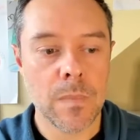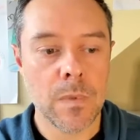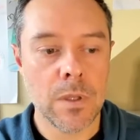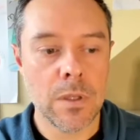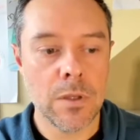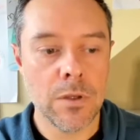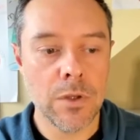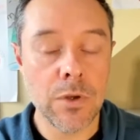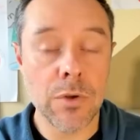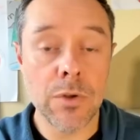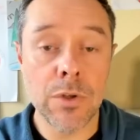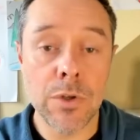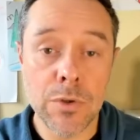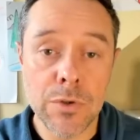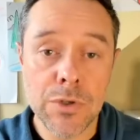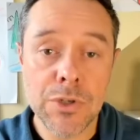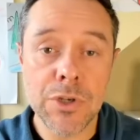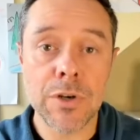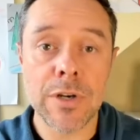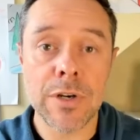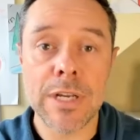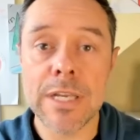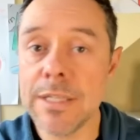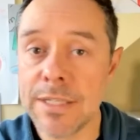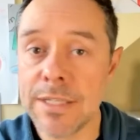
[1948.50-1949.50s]
you use
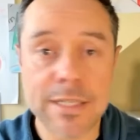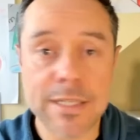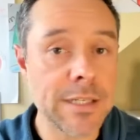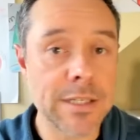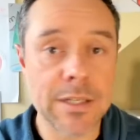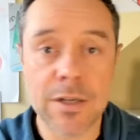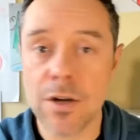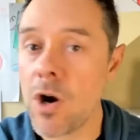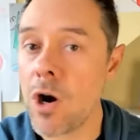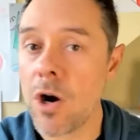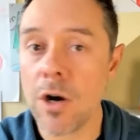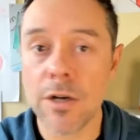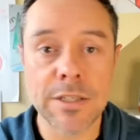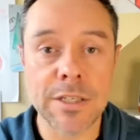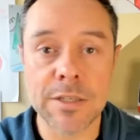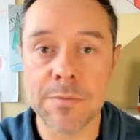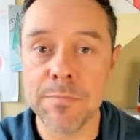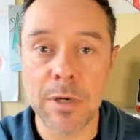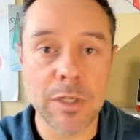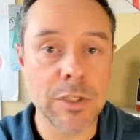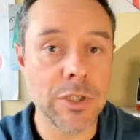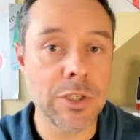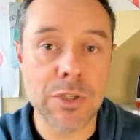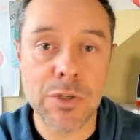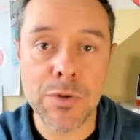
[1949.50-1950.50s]
your in-season cards as
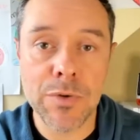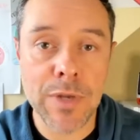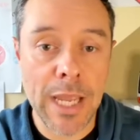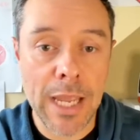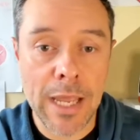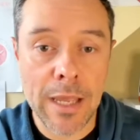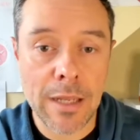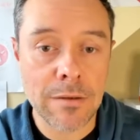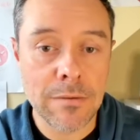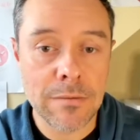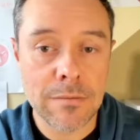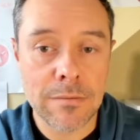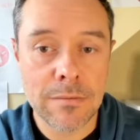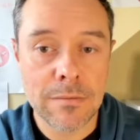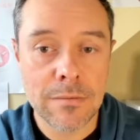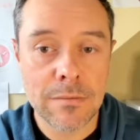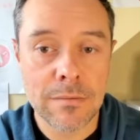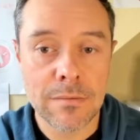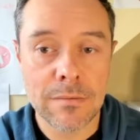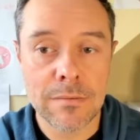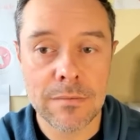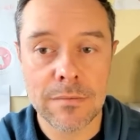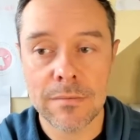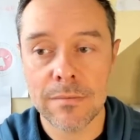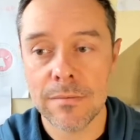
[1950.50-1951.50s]
much as you can,
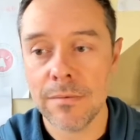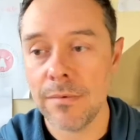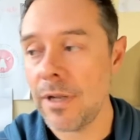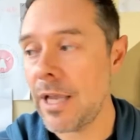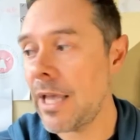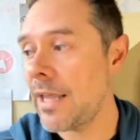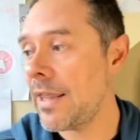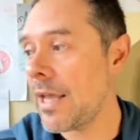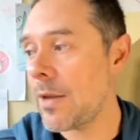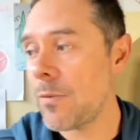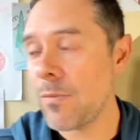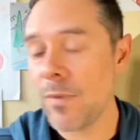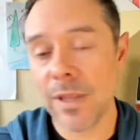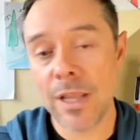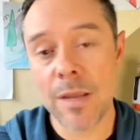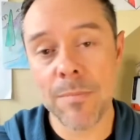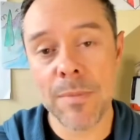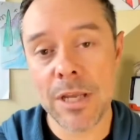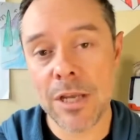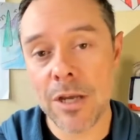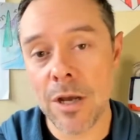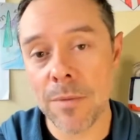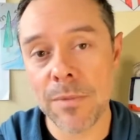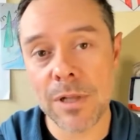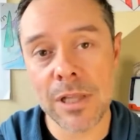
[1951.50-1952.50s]
and then when they
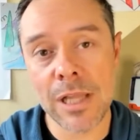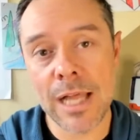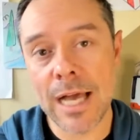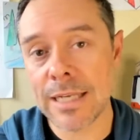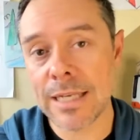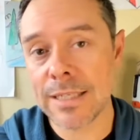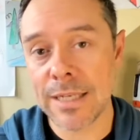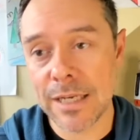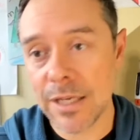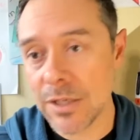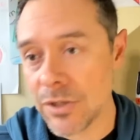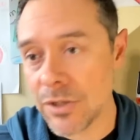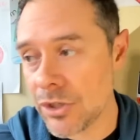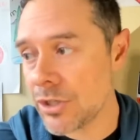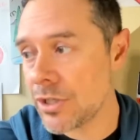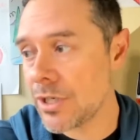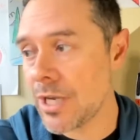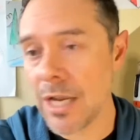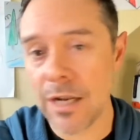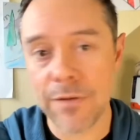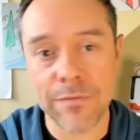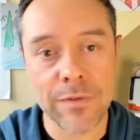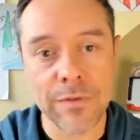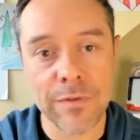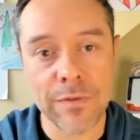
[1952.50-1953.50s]
become classic, it's just
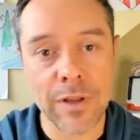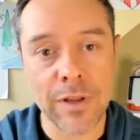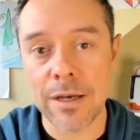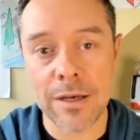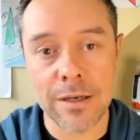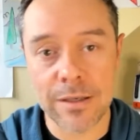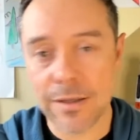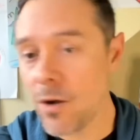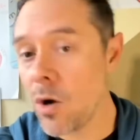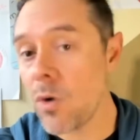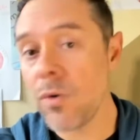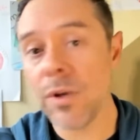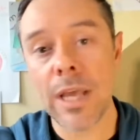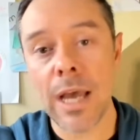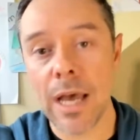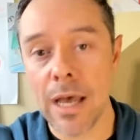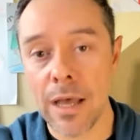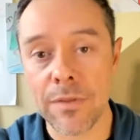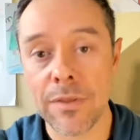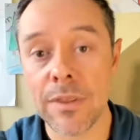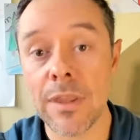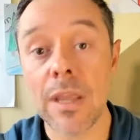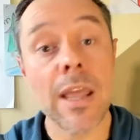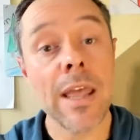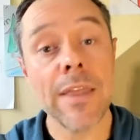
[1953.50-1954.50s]
kind of like oh yeah,
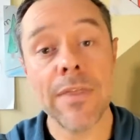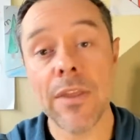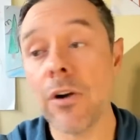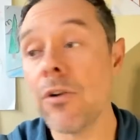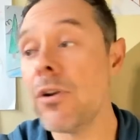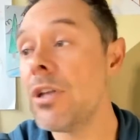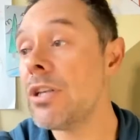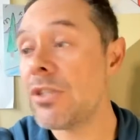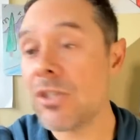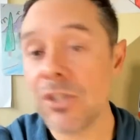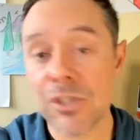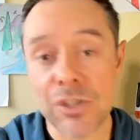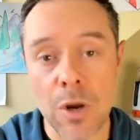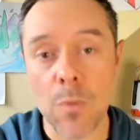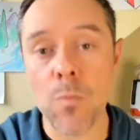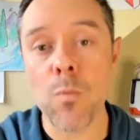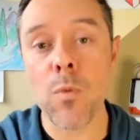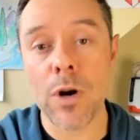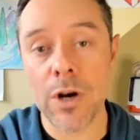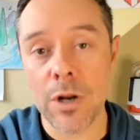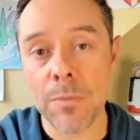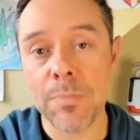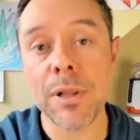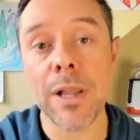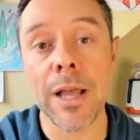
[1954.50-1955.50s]
there is
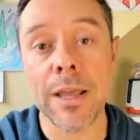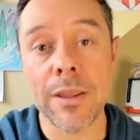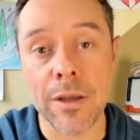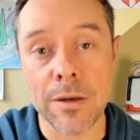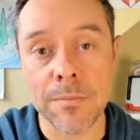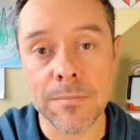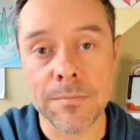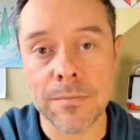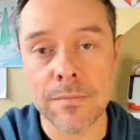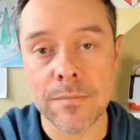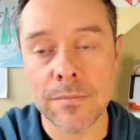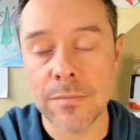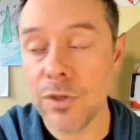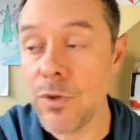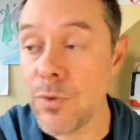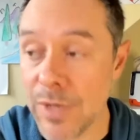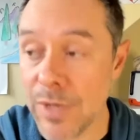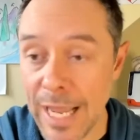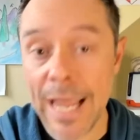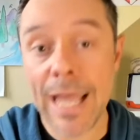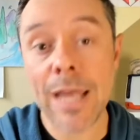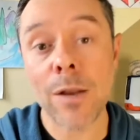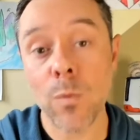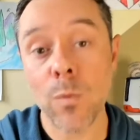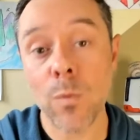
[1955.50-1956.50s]
somewhere to play them. You
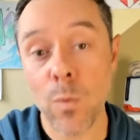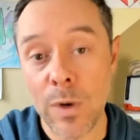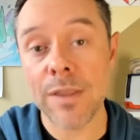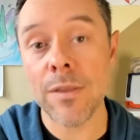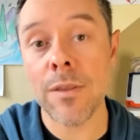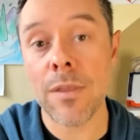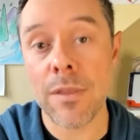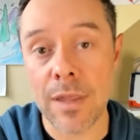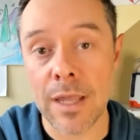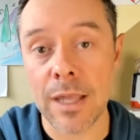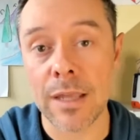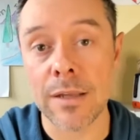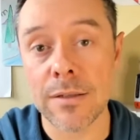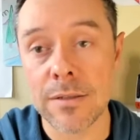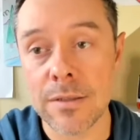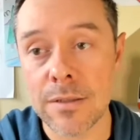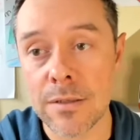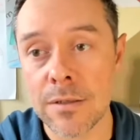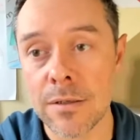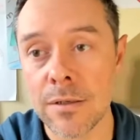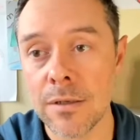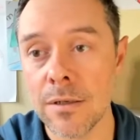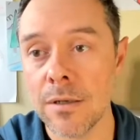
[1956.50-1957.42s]
can win things,